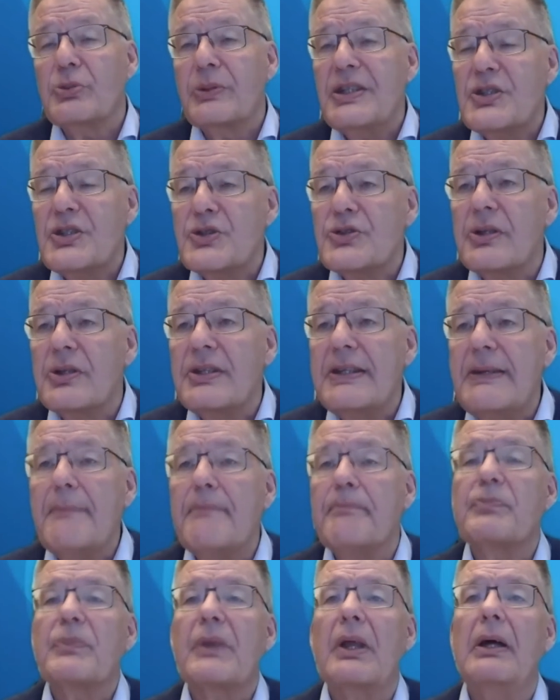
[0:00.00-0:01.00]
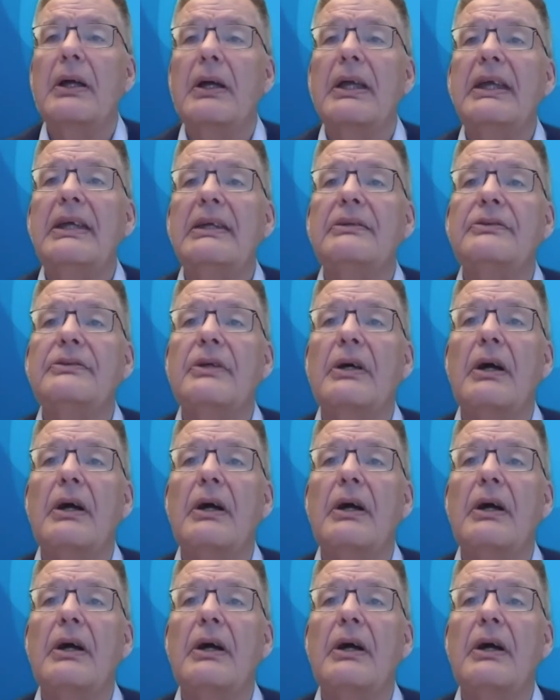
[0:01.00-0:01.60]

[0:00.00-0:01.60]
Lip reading: 3 study in